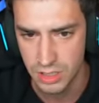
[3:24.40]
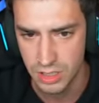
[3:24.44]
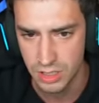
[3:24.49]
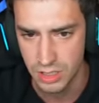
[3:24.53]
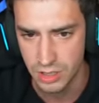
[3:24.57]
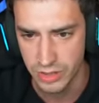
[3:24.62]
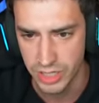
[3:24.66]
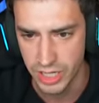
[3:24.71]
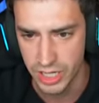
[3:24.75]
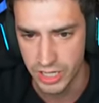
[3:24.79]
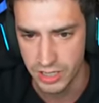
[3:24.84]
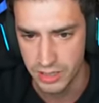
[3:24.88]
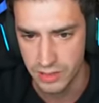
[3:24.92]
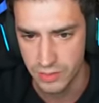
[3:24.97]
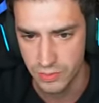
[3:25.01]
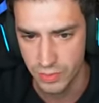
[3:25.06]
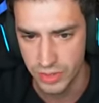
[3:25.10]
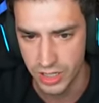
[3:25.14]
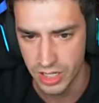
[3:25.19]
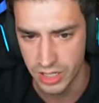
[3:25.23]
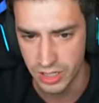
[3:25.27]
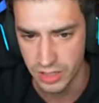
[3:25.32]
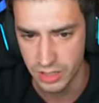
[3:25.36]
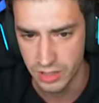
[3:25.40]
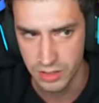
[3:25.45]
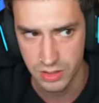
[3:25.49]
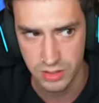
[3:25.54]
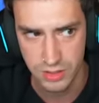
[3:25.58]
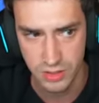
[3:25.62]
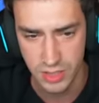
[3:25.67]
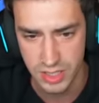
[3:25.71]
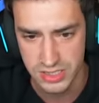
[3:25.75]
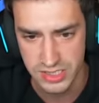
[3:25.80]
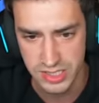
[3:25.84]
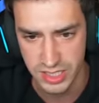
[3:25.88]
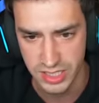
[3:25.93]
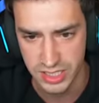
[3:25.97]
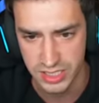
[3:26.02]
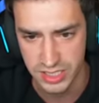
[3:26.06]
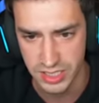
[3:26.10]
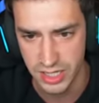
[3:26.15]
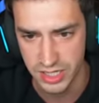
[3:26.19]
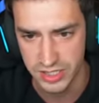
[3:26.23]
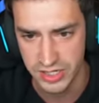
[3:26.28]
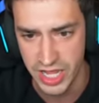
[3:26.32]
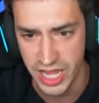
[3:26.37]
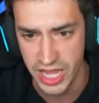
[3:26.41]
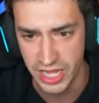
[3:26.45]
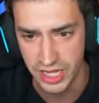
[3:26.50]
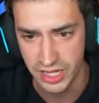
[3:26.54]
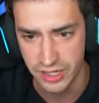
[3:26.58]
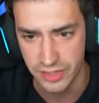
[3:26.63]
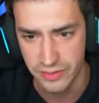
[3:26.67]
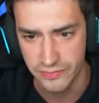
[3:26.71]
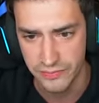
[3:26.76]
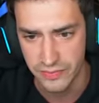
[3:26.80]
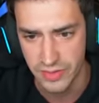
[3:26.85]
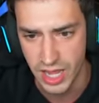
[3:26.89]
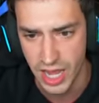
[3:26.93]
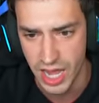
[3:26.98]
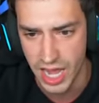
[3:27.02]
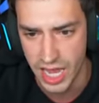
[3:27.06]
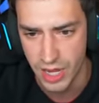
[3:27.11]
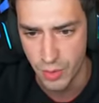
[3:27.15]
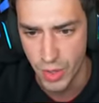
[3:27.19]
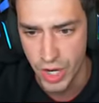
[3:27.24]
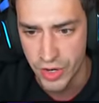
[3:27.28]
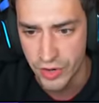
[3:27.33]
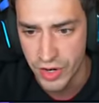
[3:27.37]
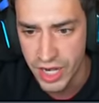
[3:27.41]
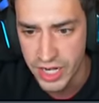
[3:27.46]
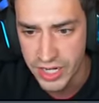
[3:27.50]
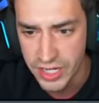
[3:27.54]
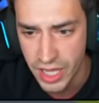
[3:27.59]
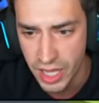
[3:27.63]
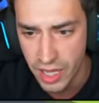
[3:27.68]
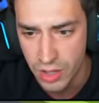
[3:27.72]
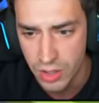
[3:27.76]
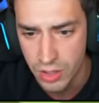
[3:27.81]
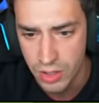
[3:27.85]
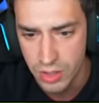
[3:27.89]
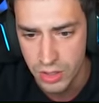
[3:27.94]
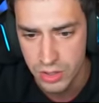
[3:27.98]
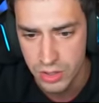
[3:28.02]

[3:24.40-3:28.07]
Okay, we gotta cross like a, a dang highway right now.